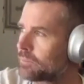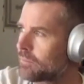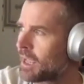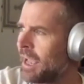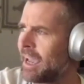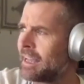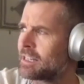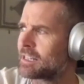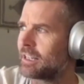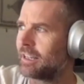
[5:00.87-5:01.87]

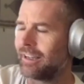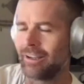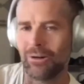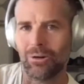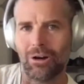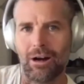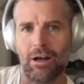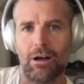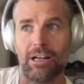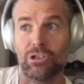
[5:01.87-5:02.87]
And
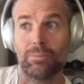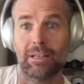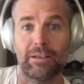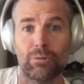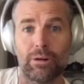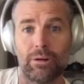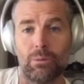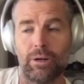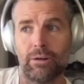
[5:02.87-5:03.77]
I do believe we're